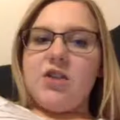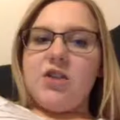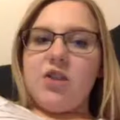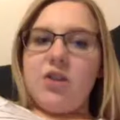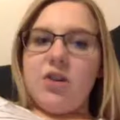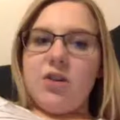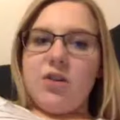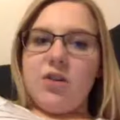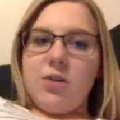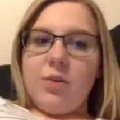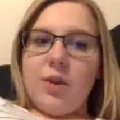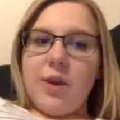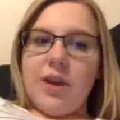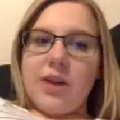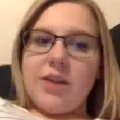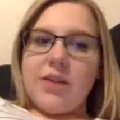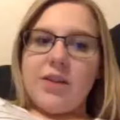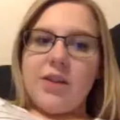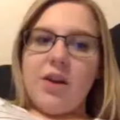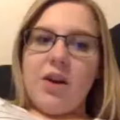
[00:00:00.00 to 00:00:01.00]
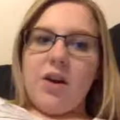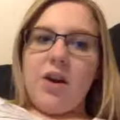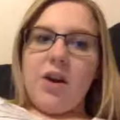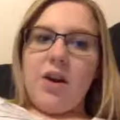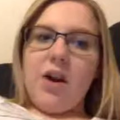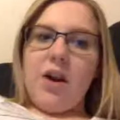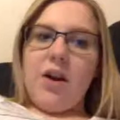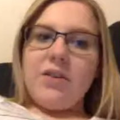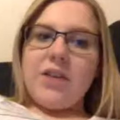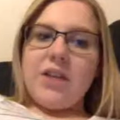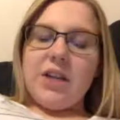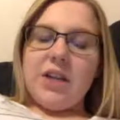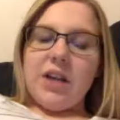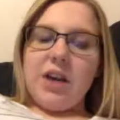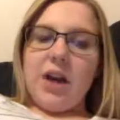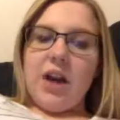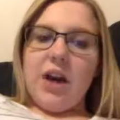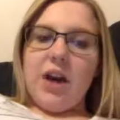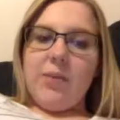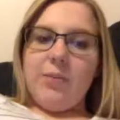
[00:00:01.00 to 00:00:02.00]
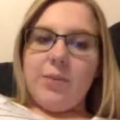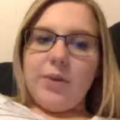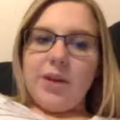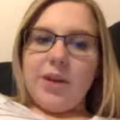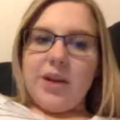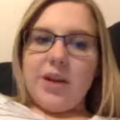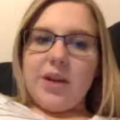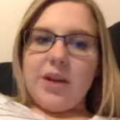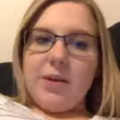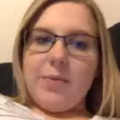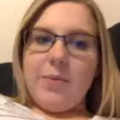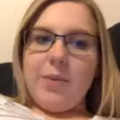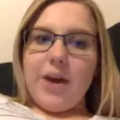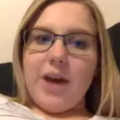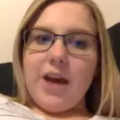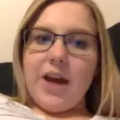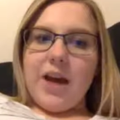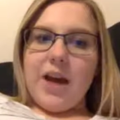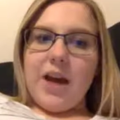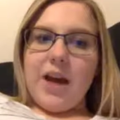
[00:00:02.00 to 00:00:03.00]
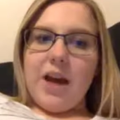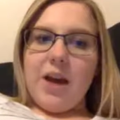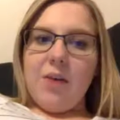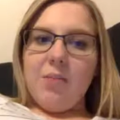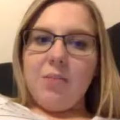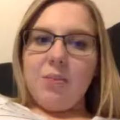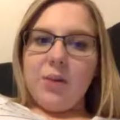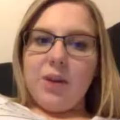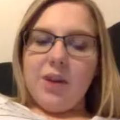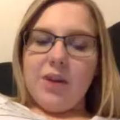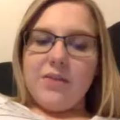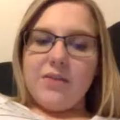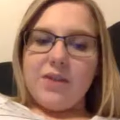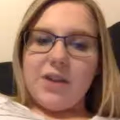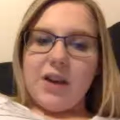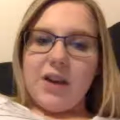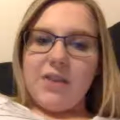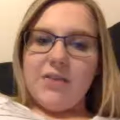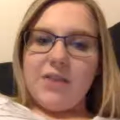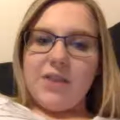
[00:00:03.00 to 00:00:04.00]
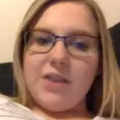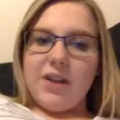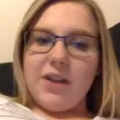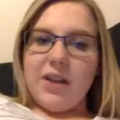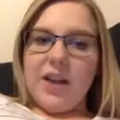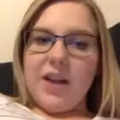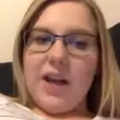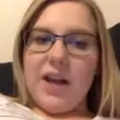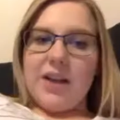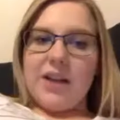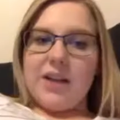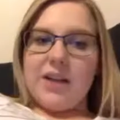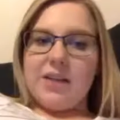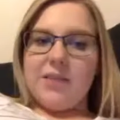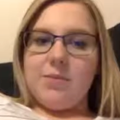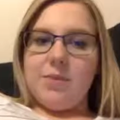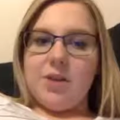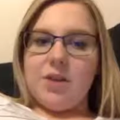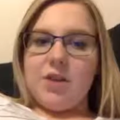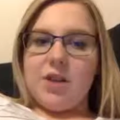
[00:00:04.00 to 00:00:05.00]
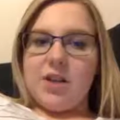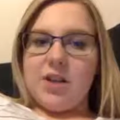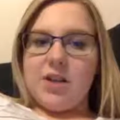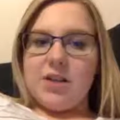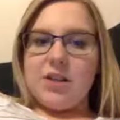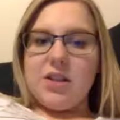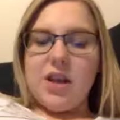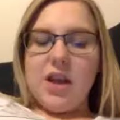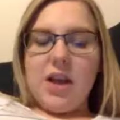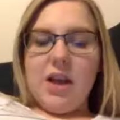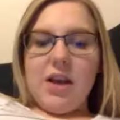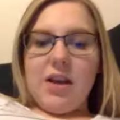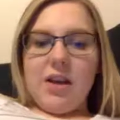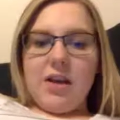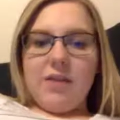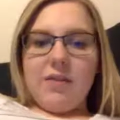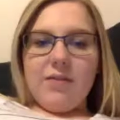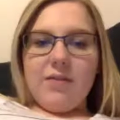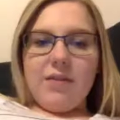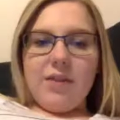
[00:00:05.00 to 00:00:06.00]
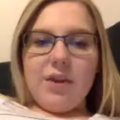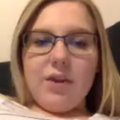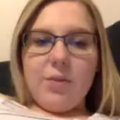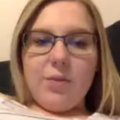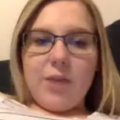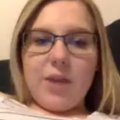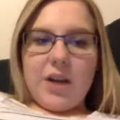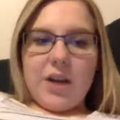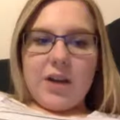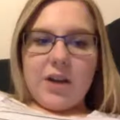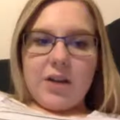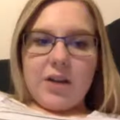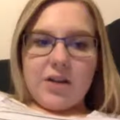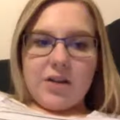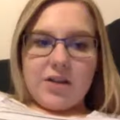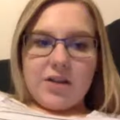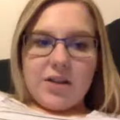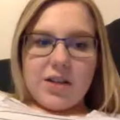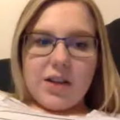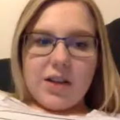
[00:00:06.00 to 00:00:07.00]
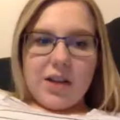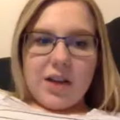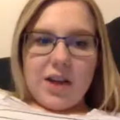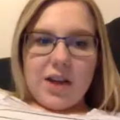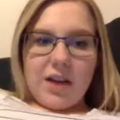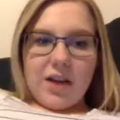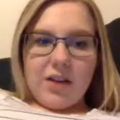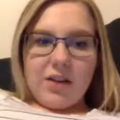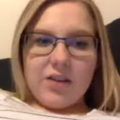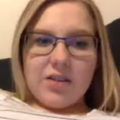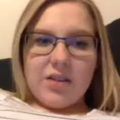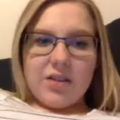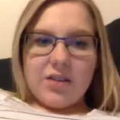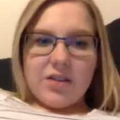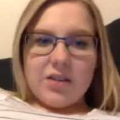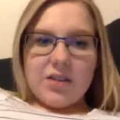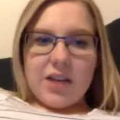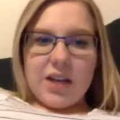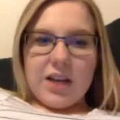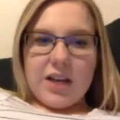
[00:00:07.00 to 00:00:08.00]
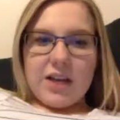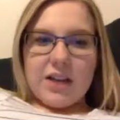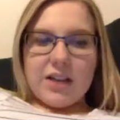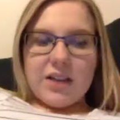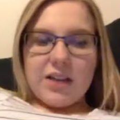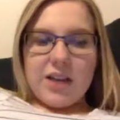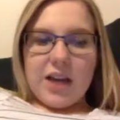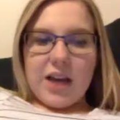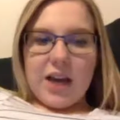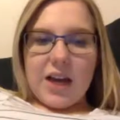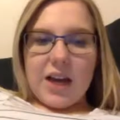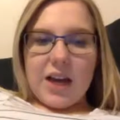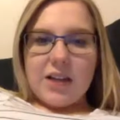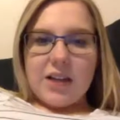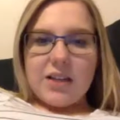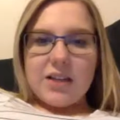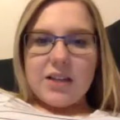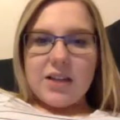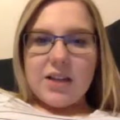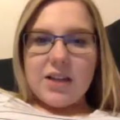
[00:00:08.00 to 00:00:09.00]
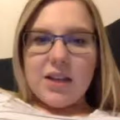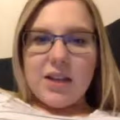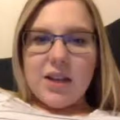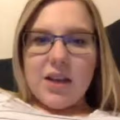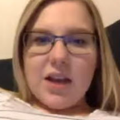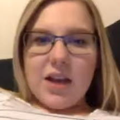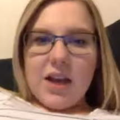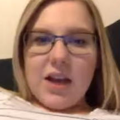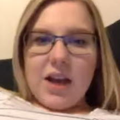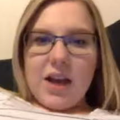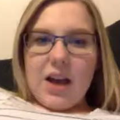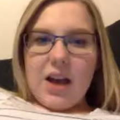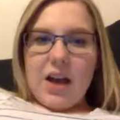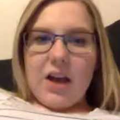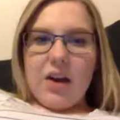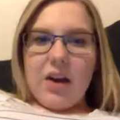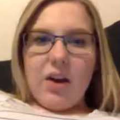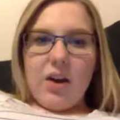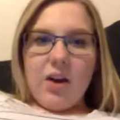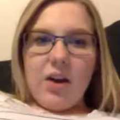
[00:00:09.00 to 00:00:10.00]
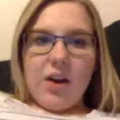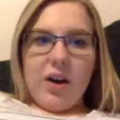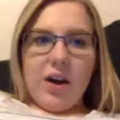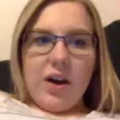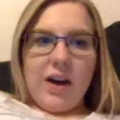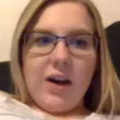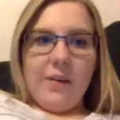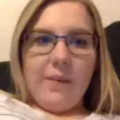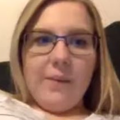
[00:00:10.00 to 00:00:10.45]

then such earthquakes are often accompanied by uplift of the land as much as a few meters. It also says that a